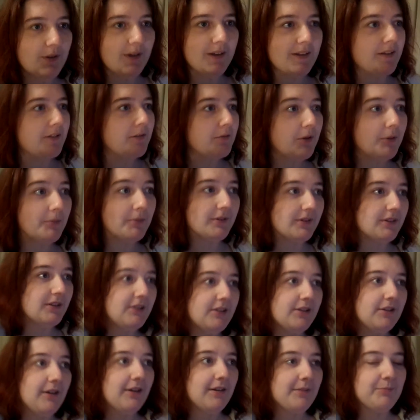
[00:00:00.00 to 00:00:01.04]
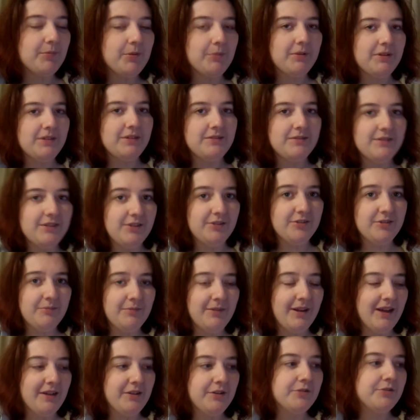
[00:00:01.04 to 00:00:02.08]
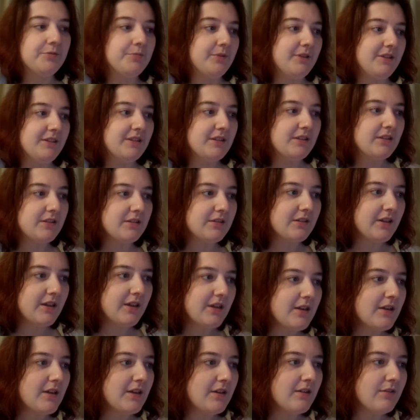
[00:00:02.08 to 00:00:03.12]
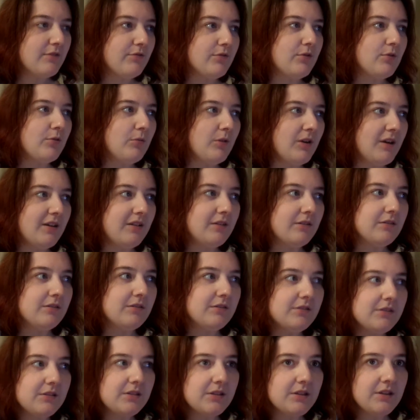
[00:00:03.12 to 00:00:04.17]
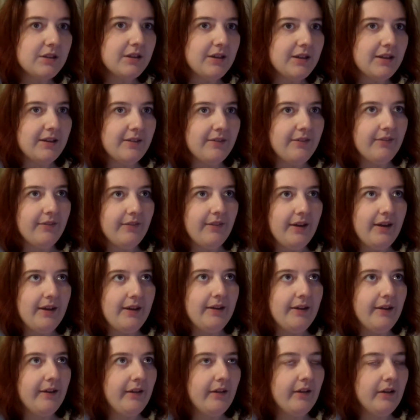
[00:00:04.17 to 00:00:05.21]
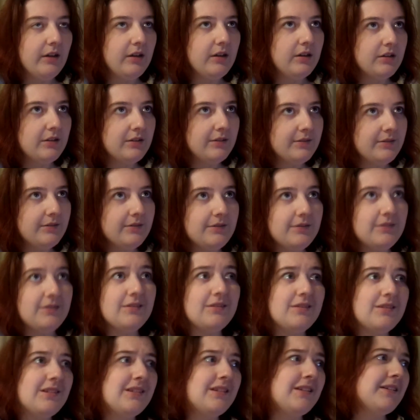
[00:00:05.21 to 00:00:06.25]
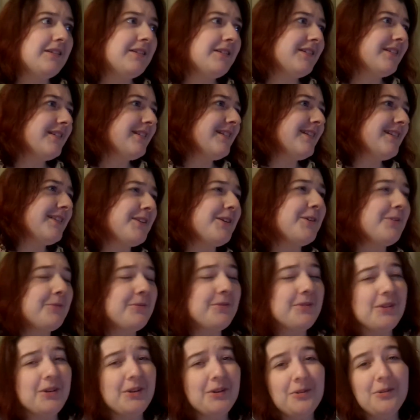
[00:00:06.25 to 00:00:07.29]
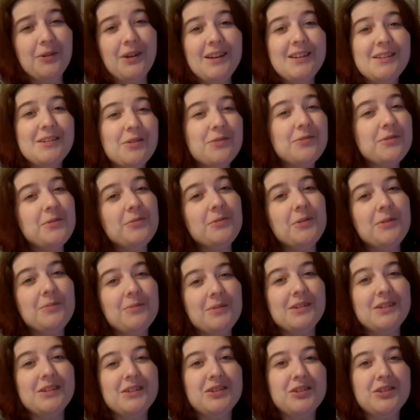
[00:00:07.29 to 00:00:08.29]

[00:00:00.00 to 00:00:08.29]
I don't know what I'm going to do. I'll probably do some nano sprints for a while, and then I don't know. I don't know what I'm gonna